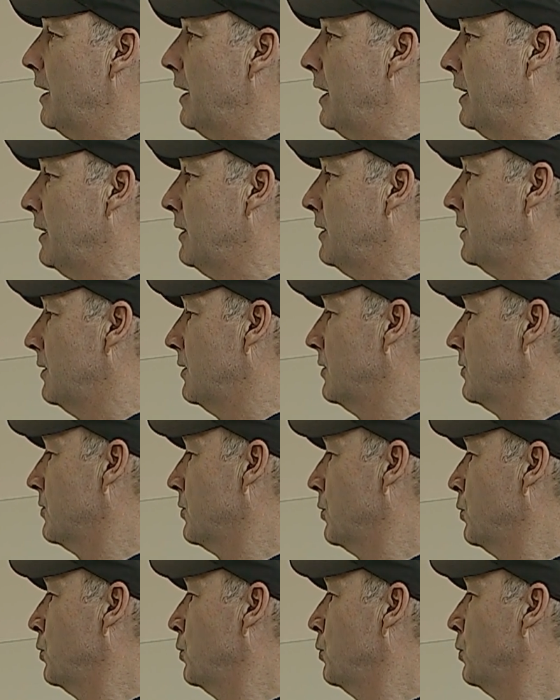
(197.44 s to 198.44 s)
And
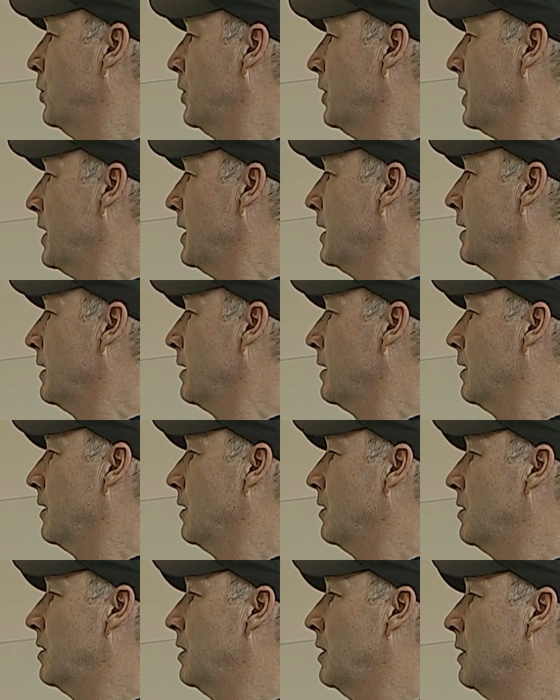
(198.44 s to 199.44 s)
so working
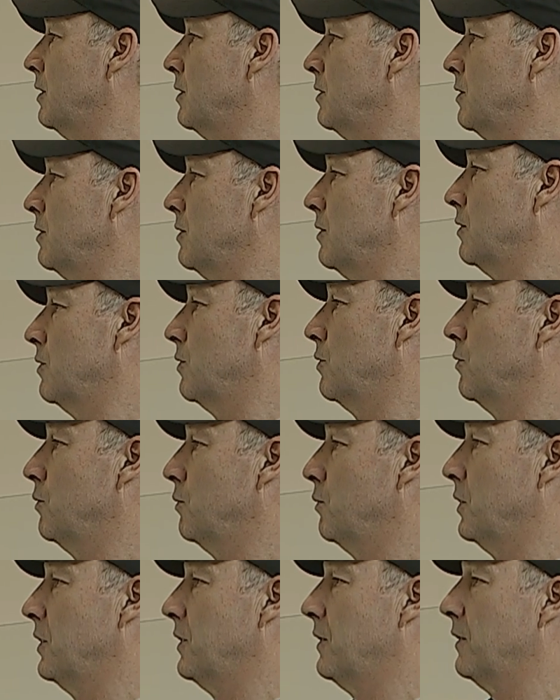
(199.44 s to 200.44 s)

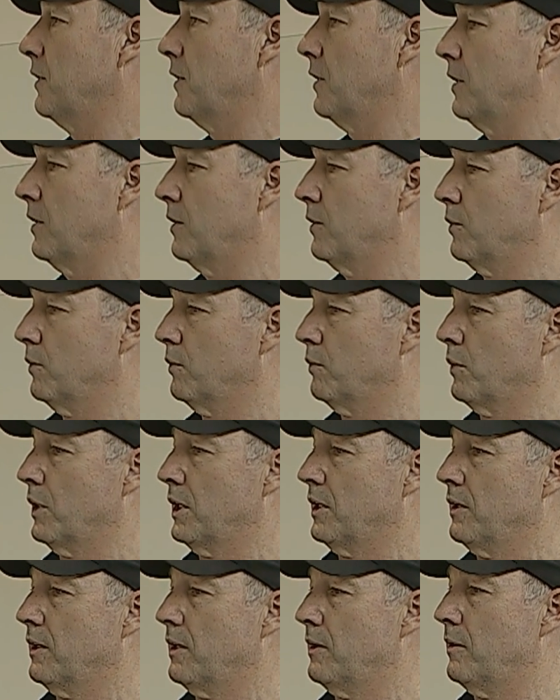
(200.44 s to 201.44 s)
with
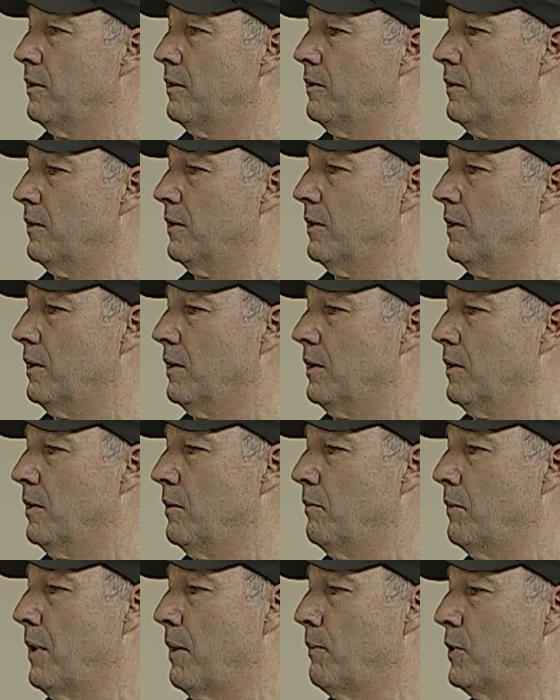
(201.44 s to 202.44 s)
one of the
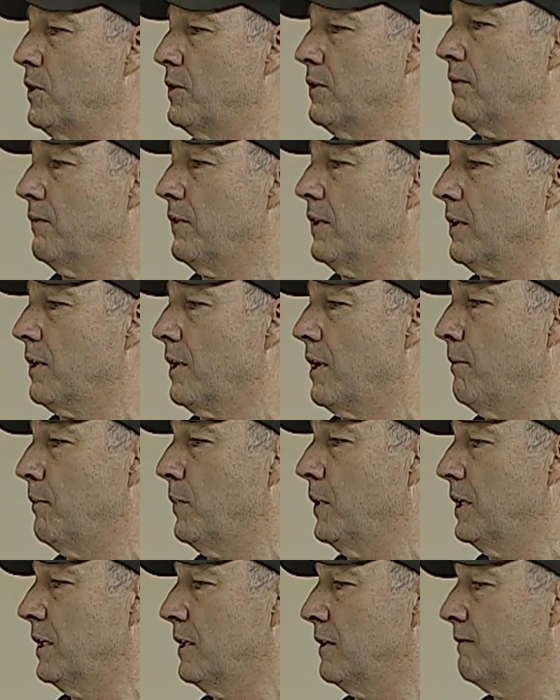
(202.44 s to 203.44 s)
members of the
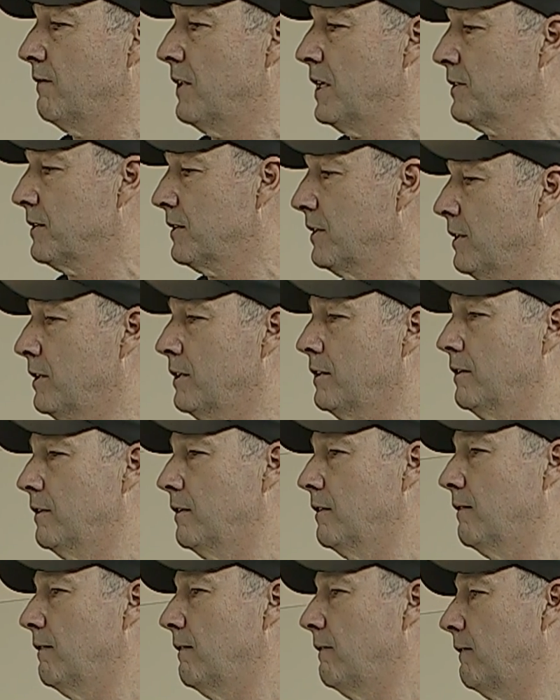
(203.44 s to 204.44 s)
company, Vesa
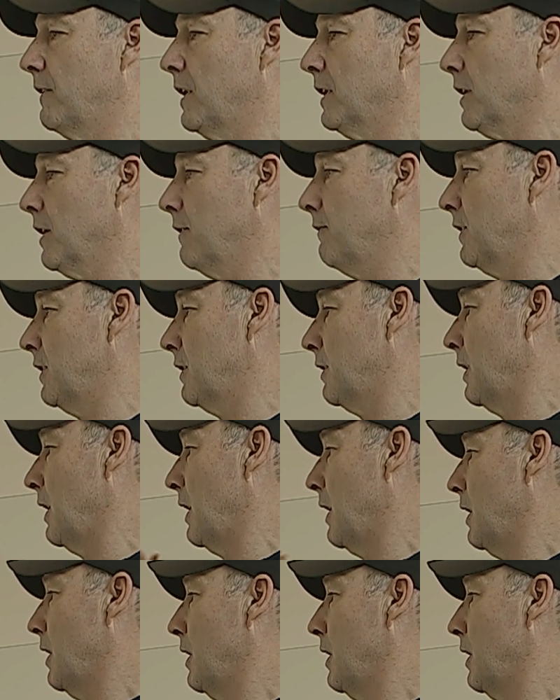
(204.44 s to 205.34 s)
Bakeva,